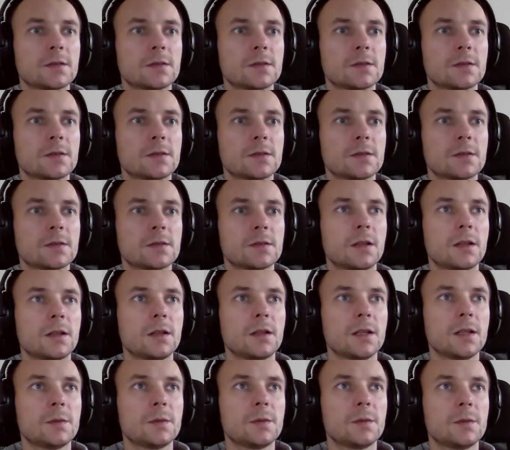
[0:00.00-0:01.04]
work.
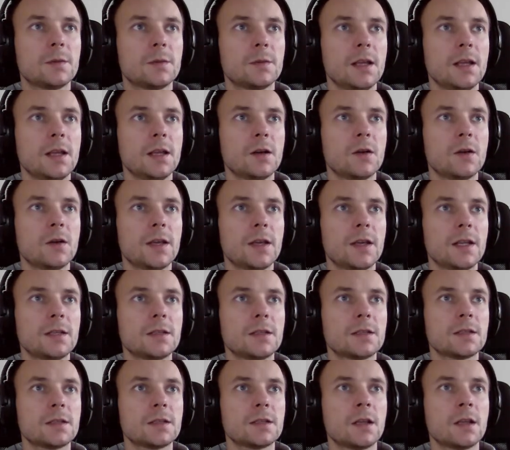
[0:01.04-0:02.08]
Let me click on
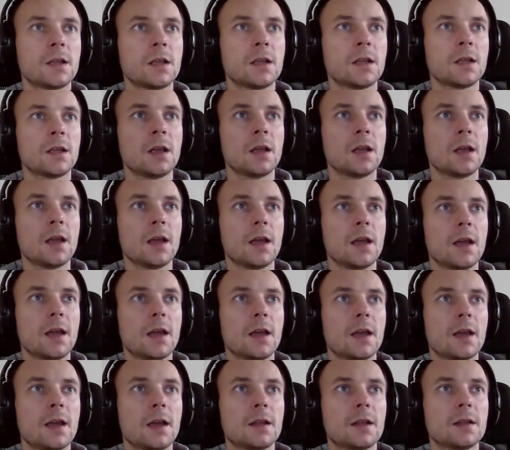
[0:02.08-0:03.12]
it
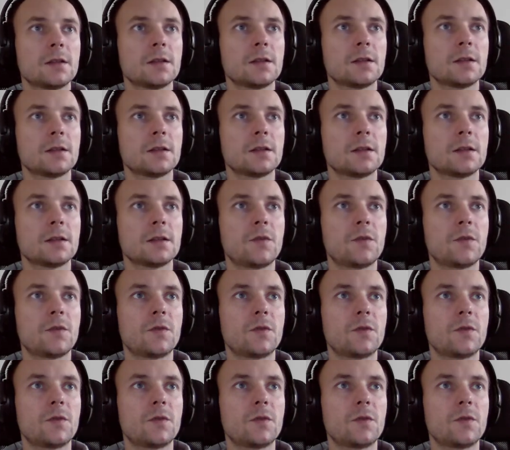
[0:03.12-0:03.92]
and run